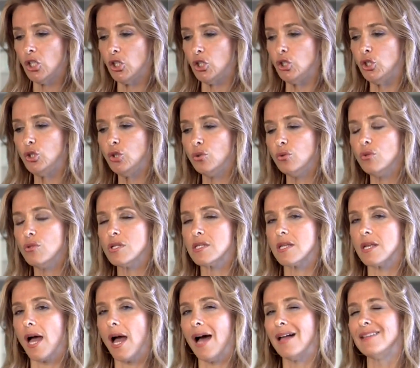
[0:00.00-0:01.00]
use
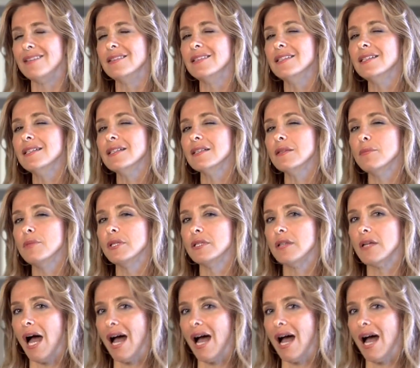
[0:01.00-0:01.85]
a little bit,